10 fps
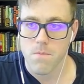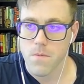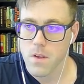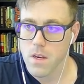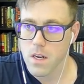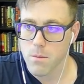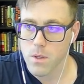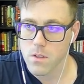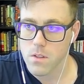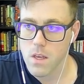And I'll press
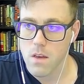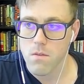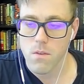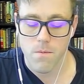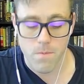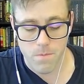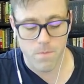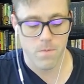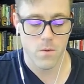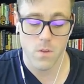save
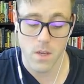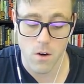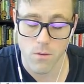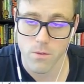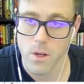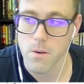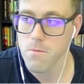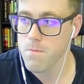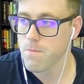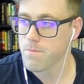in our flow.
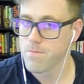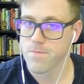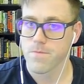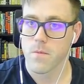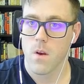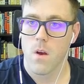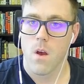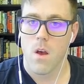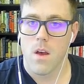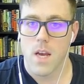
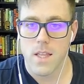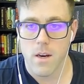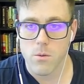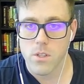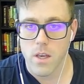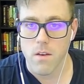And that will save.